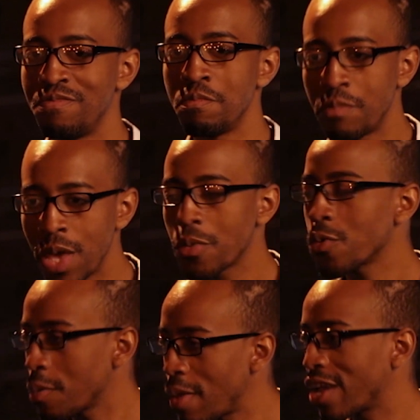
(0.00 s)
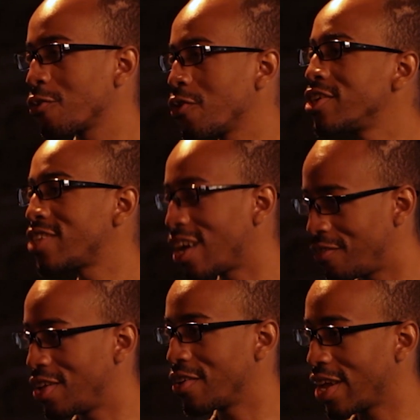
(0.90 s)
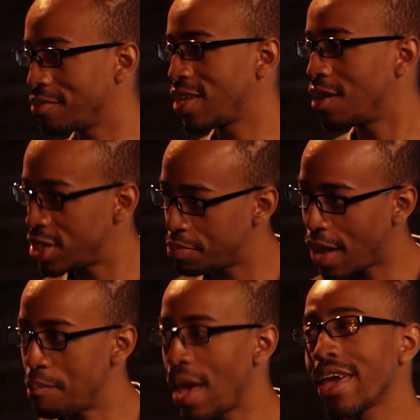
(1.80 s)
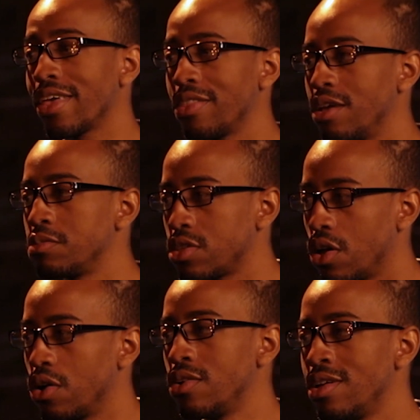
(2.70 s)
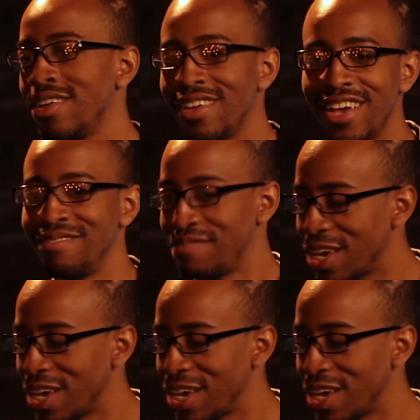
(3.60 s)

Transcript: people can make careers out of video games now just by making them. So they